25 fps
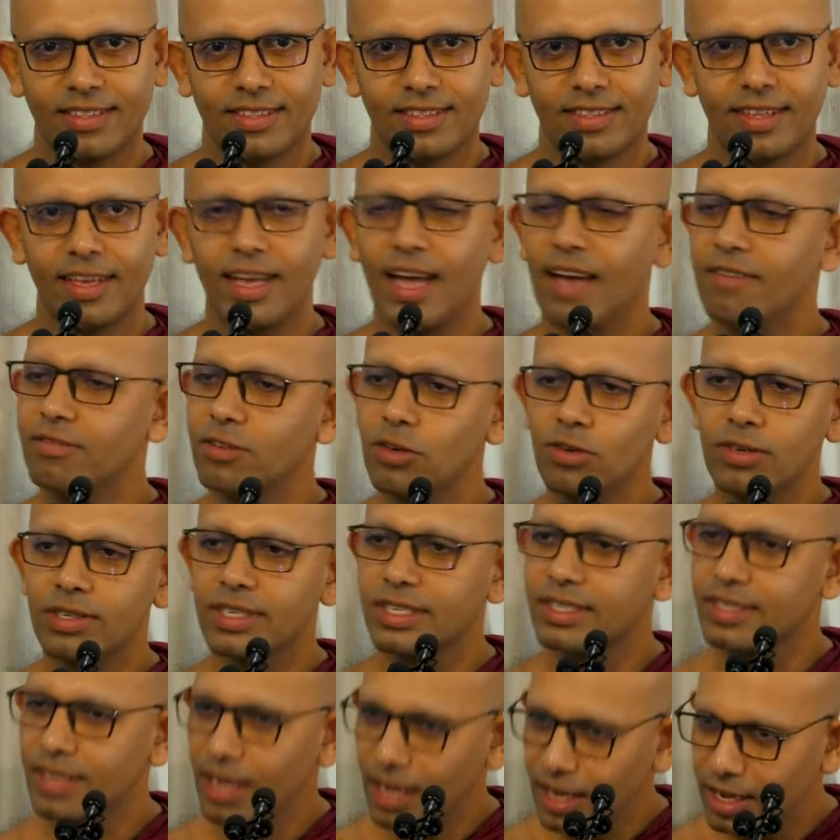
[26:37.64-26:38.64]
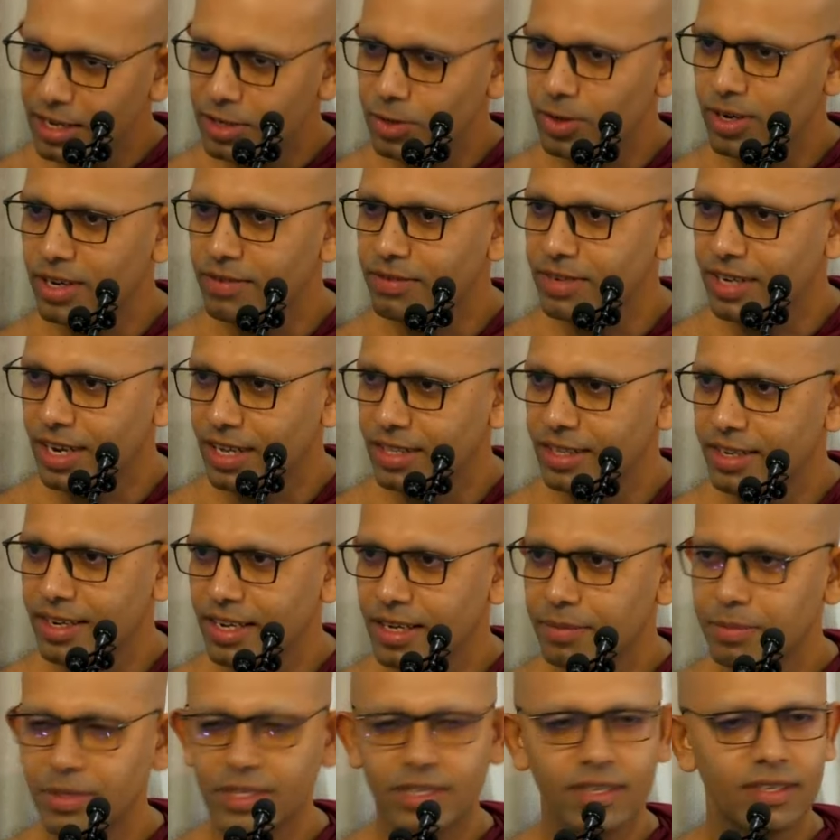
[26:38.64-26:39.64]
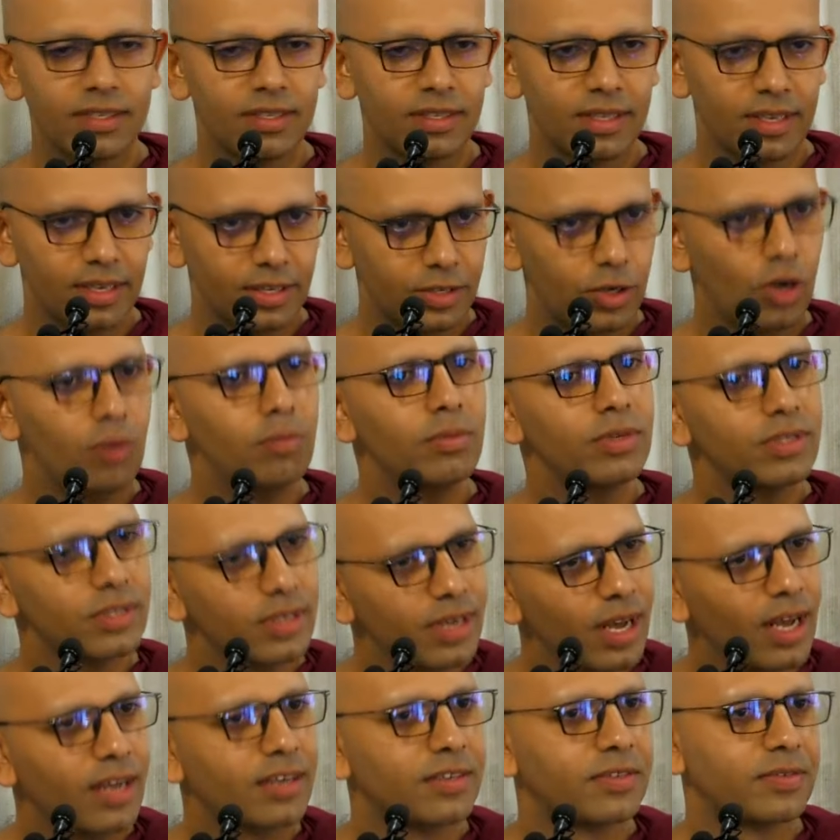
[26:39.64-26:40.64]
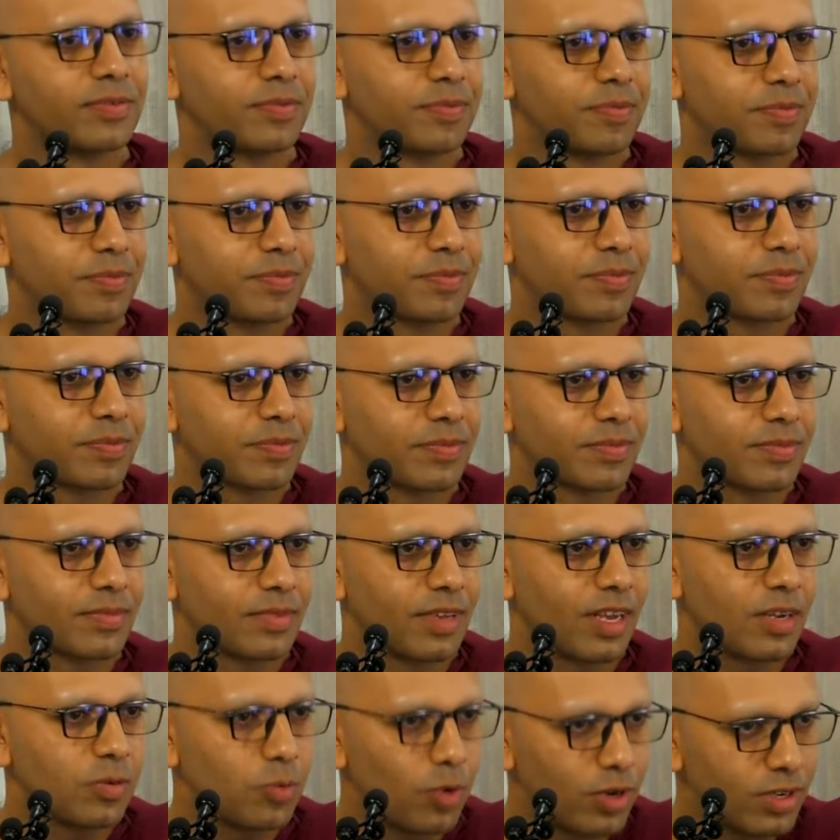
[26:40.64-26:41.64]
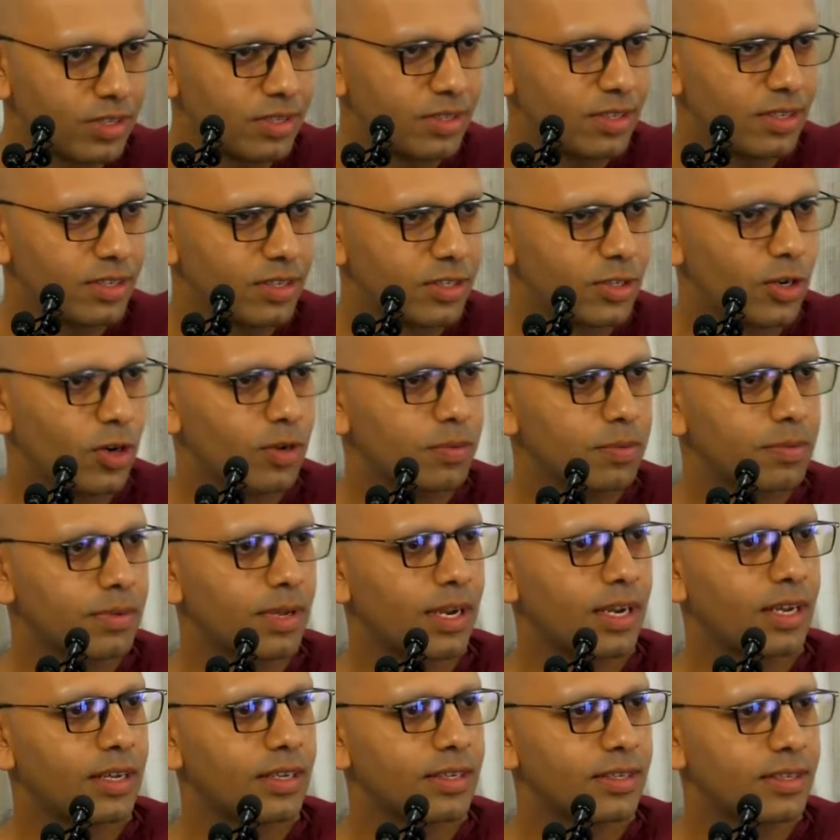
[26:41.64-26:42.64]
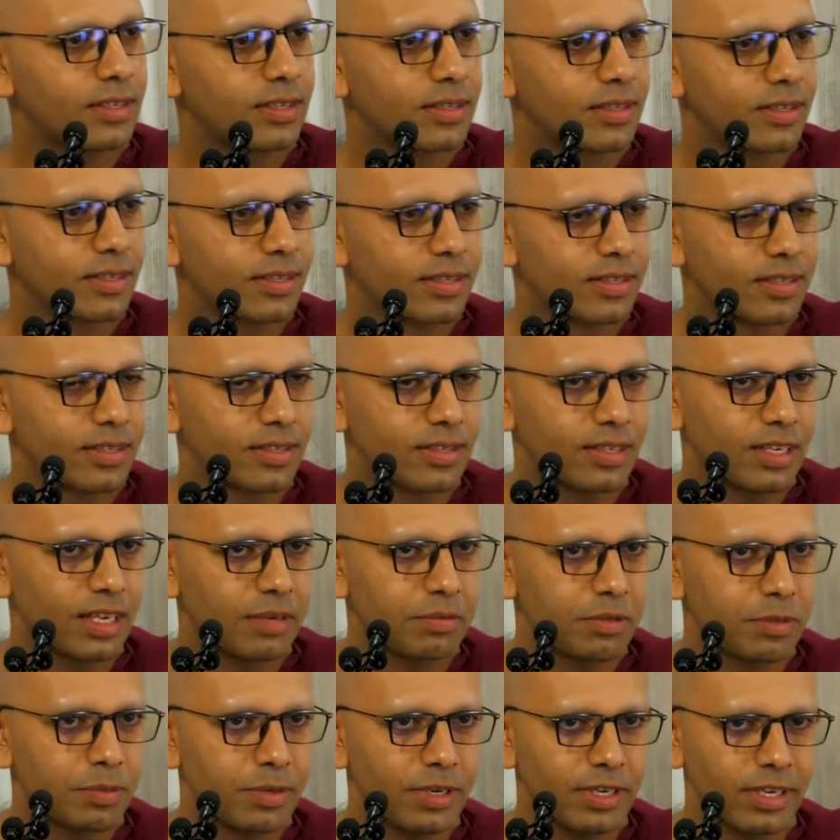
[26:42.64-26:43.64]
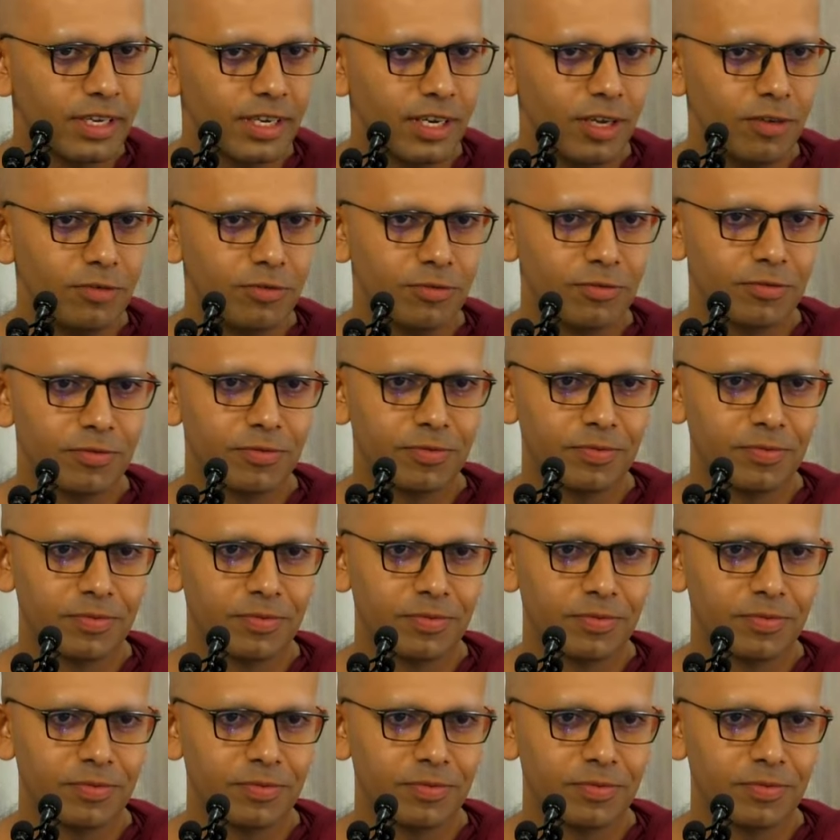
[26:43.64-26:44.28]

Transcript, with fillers: They have no desire to live another day because their job is done. And what is this job that I keep speaking of?